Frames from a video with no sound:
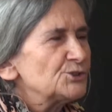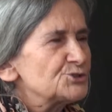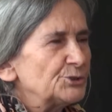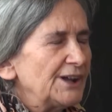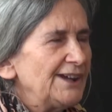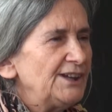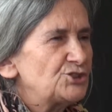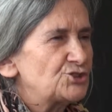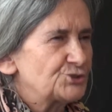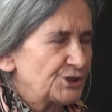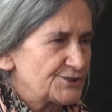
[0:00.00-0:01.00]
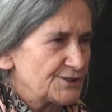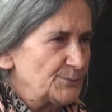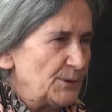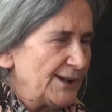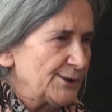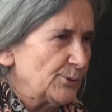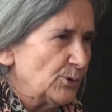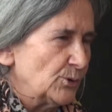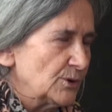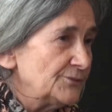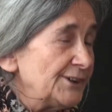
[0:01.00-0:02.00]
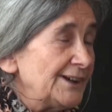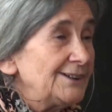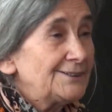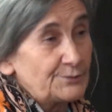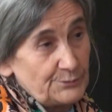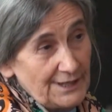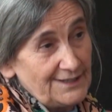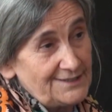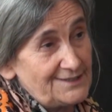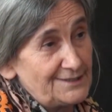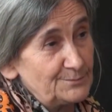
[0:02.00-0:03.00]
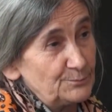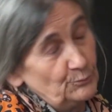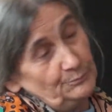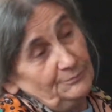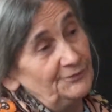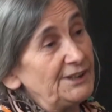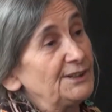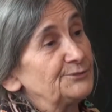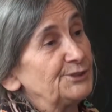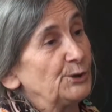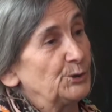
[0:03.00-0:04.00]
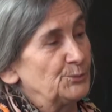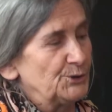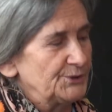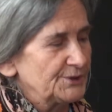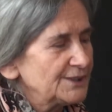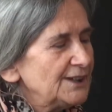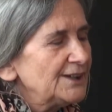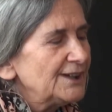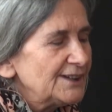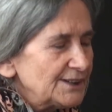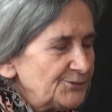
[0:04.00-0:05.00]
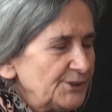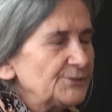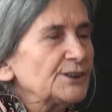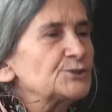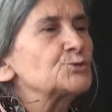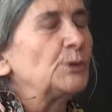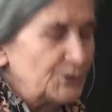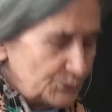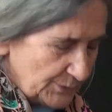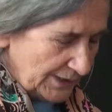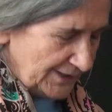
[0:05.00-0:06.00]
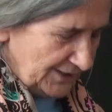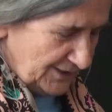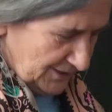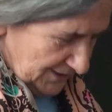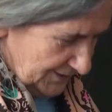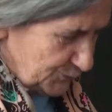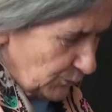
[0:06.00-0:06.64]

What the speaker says: so age doesn't play a role. Then it rests the environment. And I think that's what really is